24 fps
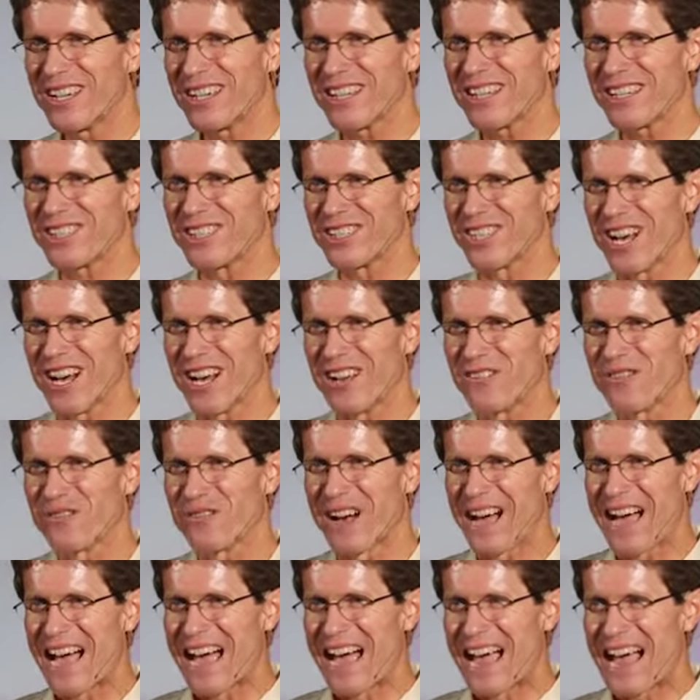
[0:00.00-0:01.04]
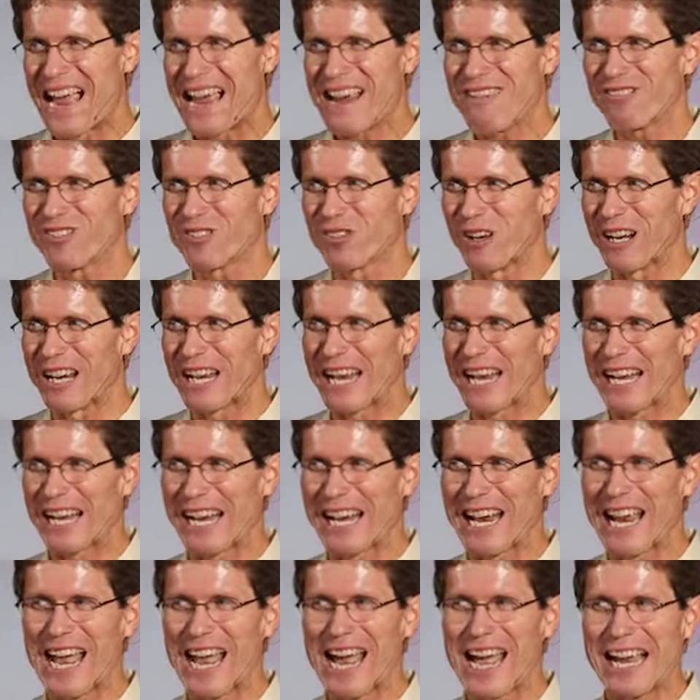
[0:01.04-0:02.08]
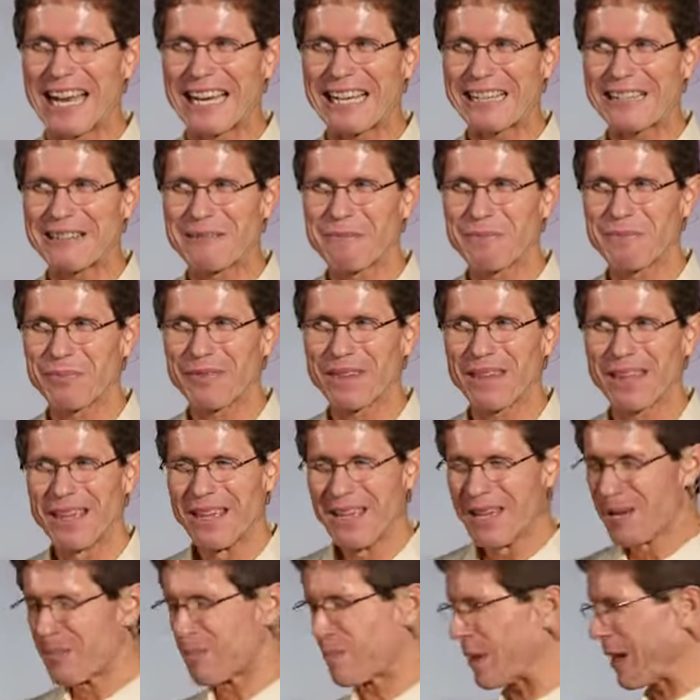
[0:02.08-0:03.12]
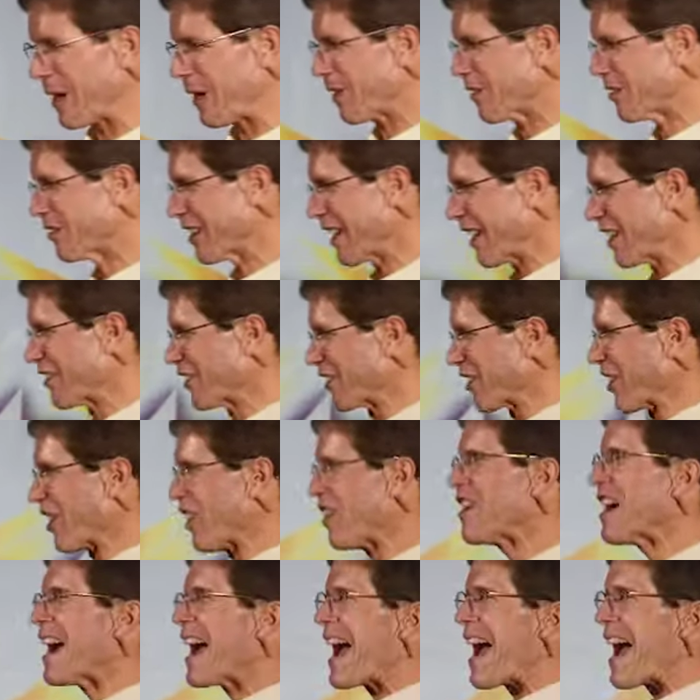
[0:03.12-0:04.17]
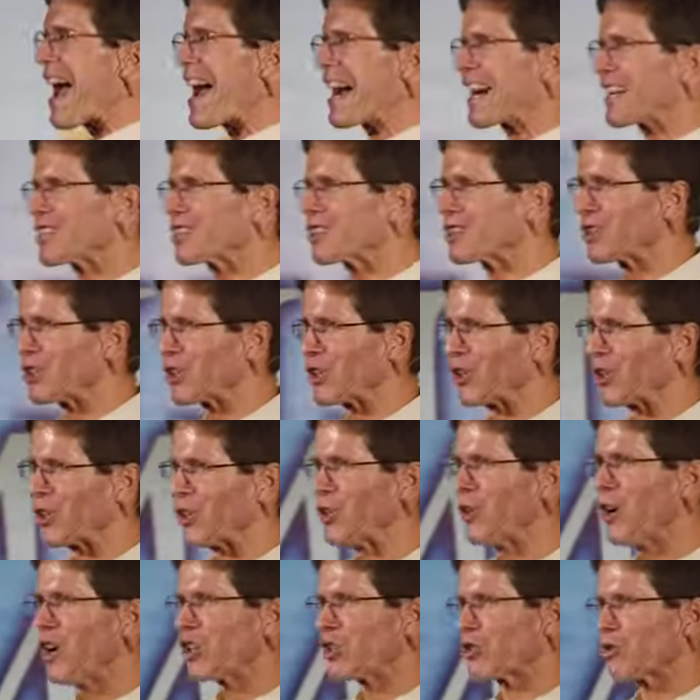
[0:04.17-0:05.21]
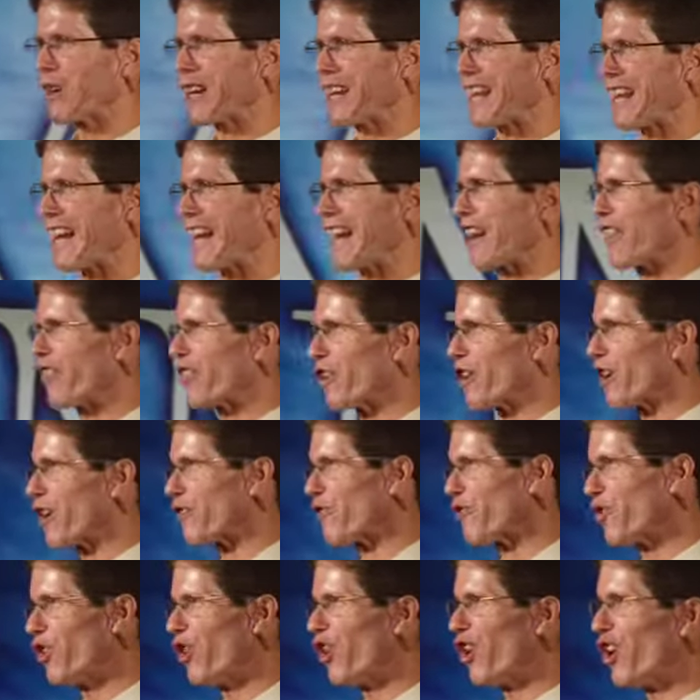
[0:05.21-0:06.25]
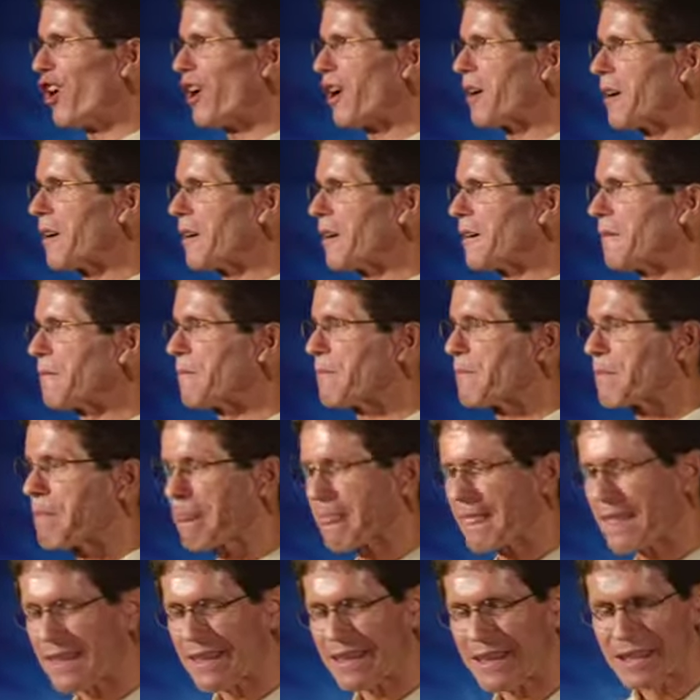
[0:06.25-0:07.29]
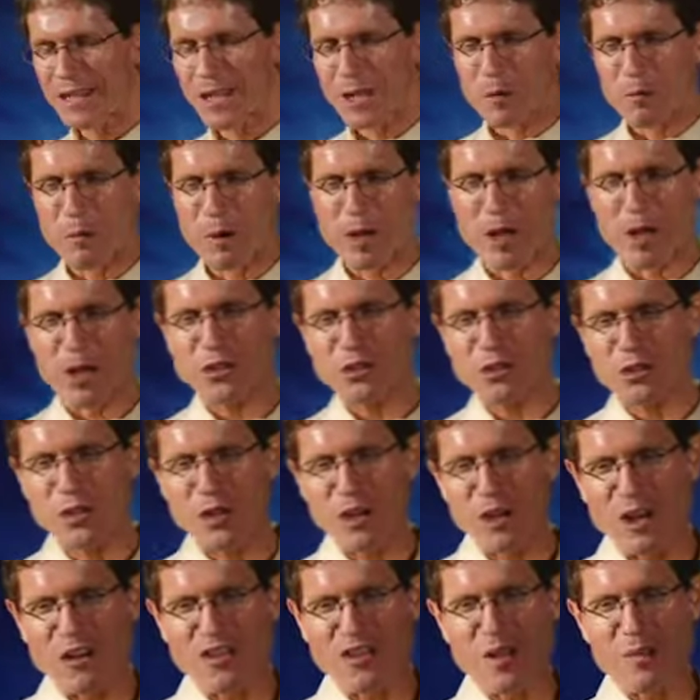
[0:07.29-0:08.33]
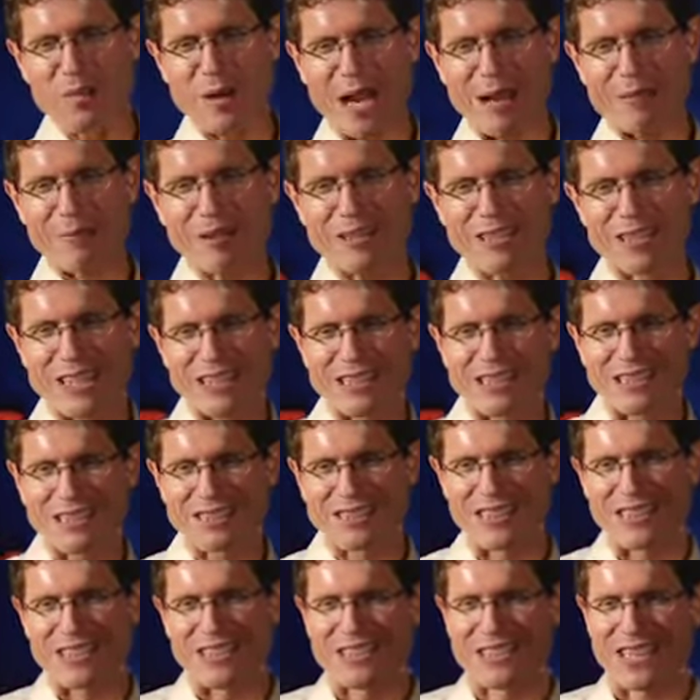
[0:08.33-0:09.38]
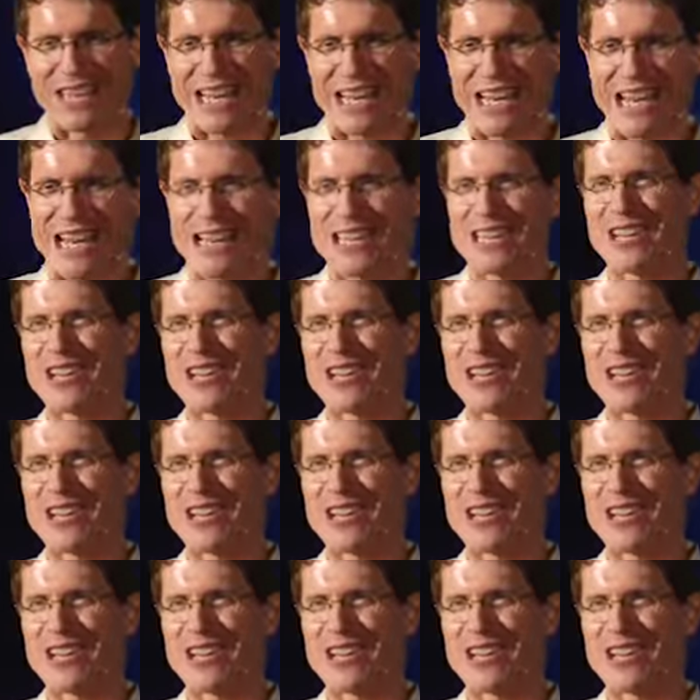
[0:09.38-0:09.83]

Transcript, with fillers: John 5, 28 and 9. Peter said so, Acts 2, 29 and 34. We also learn the Bible teaches the dead